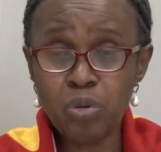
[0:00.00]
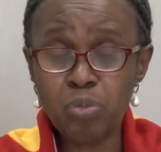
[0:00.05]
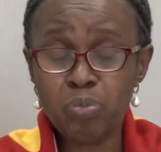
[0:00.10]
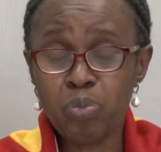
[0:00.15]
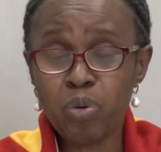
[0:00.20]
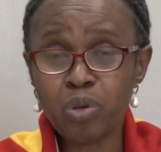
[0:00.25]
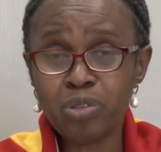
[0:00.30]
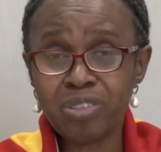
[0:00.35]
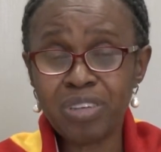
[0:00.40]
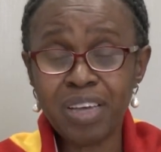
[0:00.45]

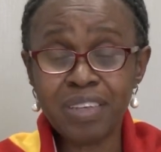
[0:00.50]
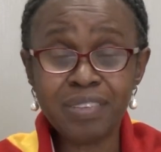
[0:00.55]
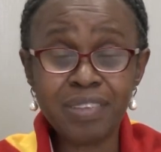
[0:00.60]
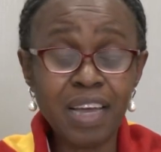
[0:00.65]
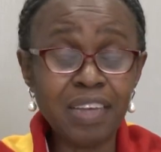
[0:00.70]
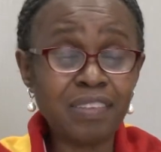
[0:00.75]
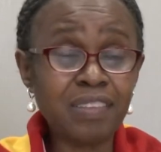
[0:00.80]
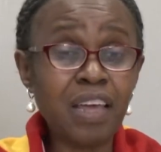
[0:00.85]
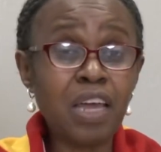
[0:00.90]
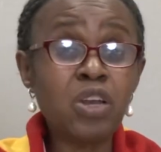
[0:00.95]
protest
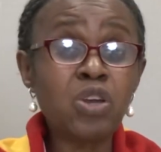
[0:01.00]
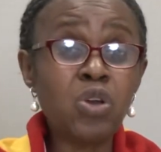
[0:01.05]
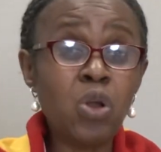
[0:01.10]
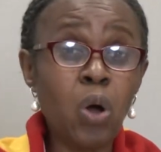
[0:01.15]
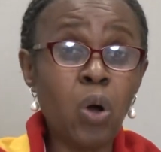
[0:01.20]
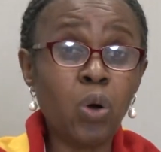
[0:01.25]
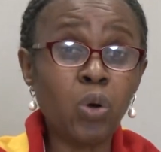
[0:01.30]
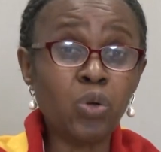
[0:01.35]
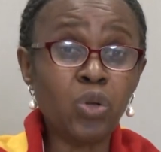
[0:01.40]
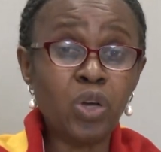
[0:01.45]
and say,
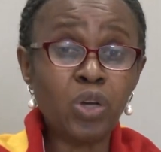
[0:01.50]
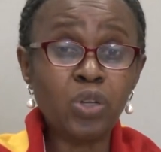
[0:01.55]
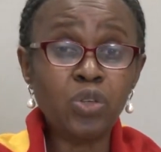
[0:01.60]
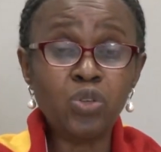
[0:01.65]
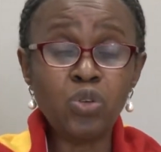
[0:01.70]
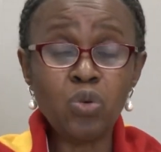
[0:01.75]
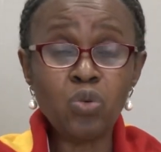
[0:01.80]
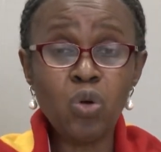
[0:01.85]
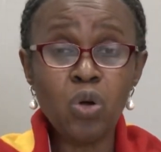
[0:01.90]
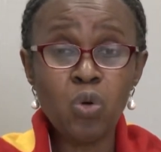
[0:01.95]
no,
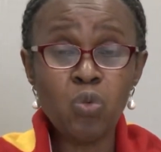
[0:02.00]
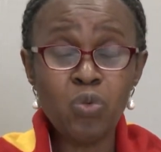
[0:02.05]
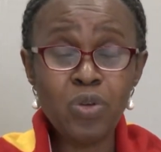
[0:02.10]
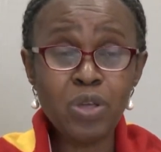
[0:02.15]
you